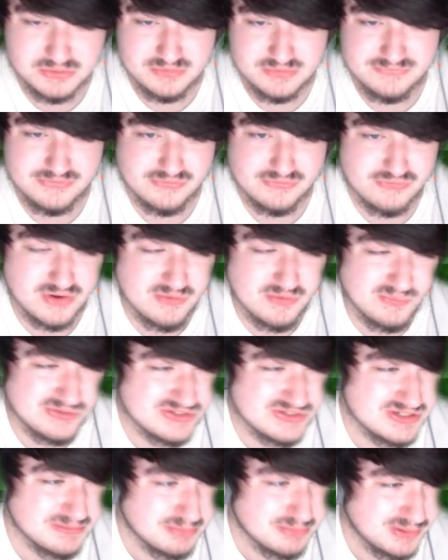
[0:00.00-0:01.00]
if your friend
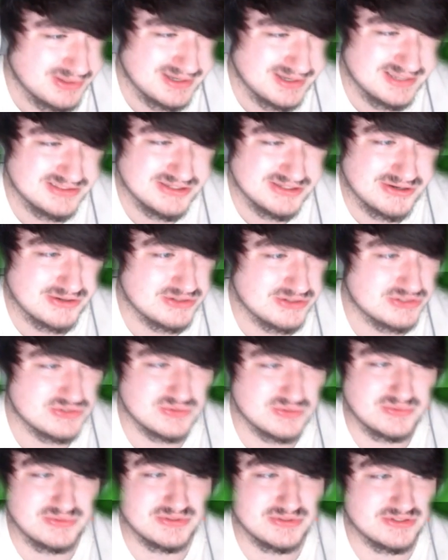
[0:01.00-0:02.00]
wants to plug in their
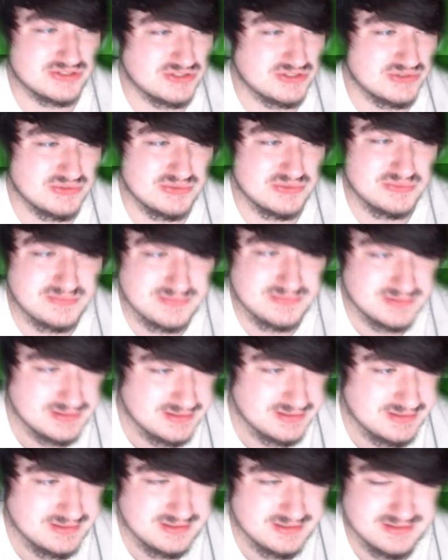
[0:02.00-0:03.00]
controller too,
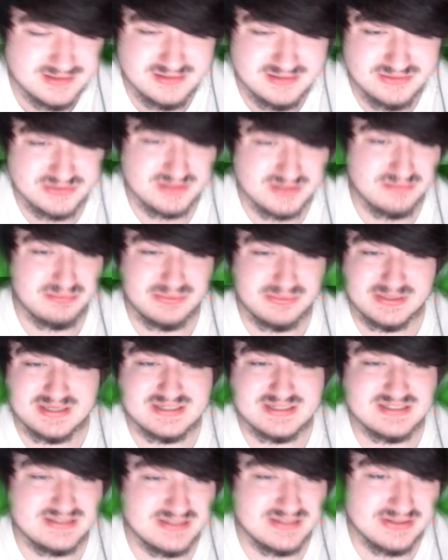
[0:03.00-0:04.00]
you can play
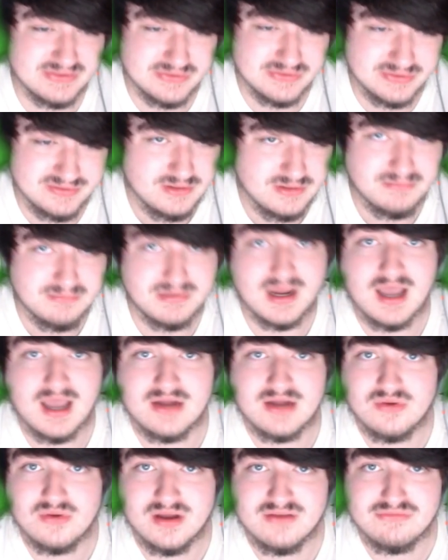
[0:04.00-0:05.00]
together. But I
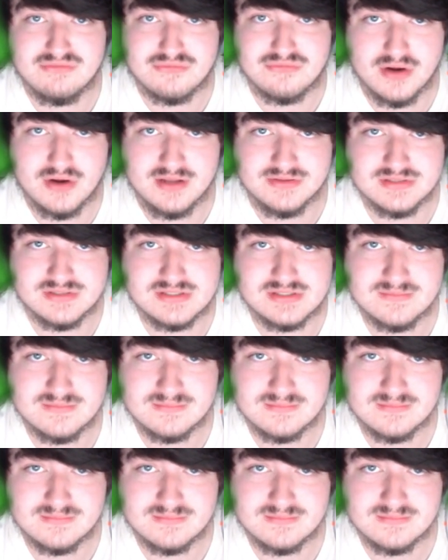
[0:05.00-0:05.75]
don't have friends.